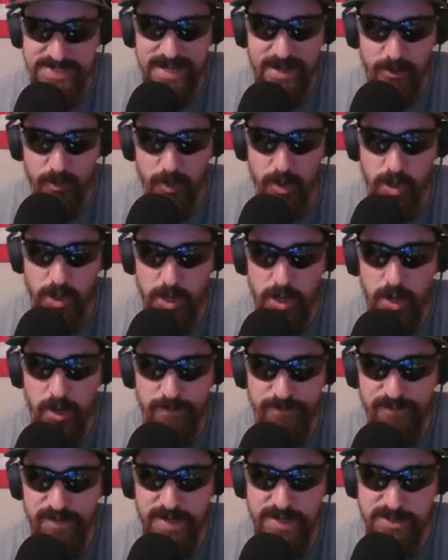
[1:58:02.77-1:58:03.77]
Network
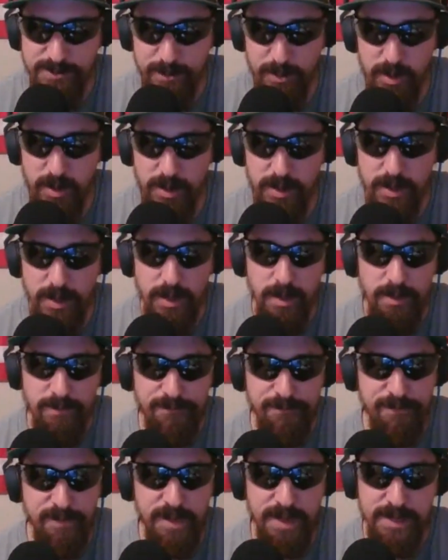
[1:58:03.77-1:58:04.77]
on Facebook,
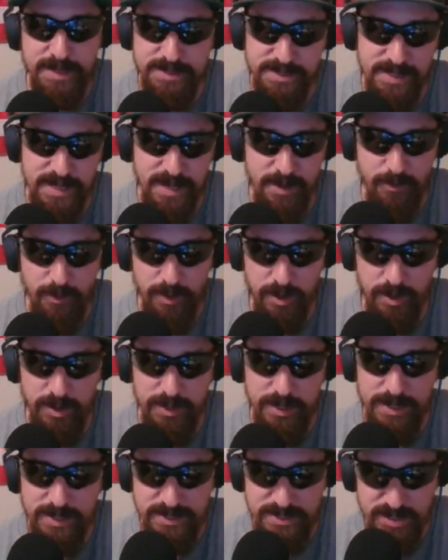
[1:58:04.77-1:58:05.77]
Flex Network
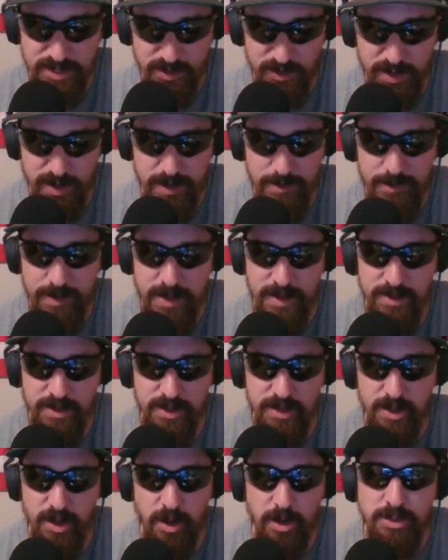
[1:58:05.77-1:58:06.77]
on Instagram, and
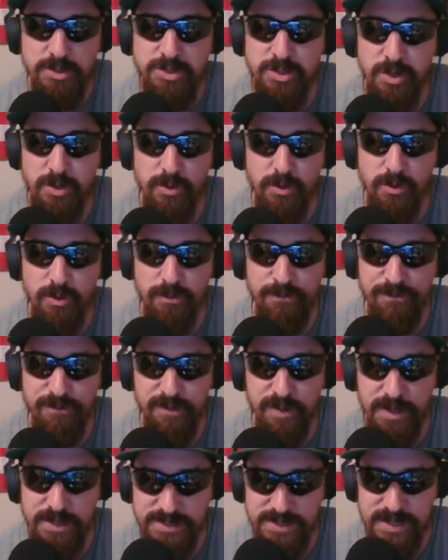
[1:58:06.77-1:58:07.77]
then also
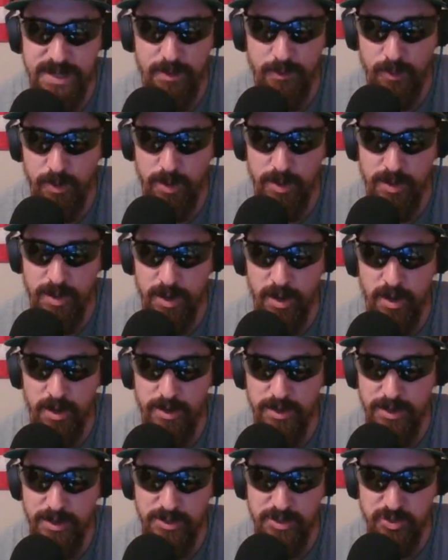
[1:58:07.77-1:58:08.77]
Flex Network
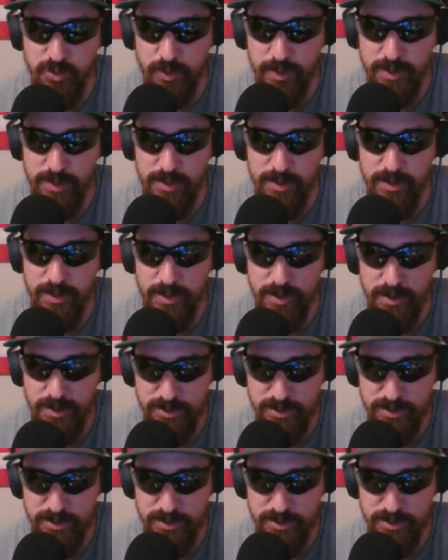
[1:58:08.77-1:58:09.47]
on Twitter.